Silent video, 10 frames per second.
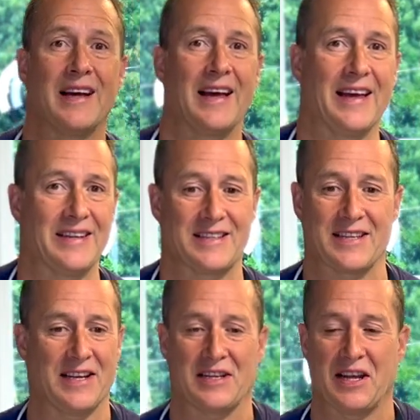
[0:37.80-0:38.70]

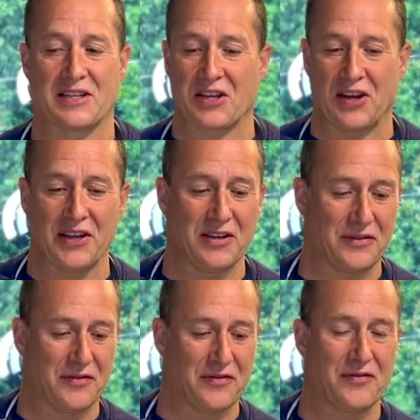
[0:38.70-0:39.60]
it's kind
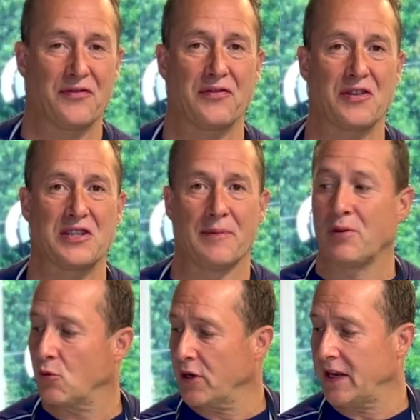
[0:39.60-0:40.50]
of simple
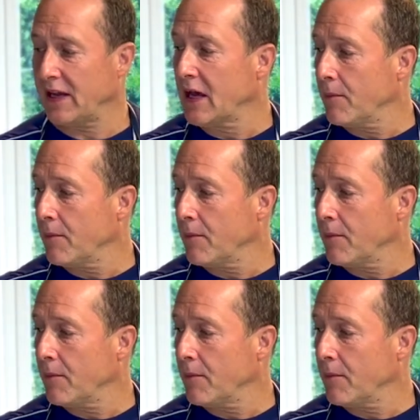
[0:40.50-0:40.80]
really.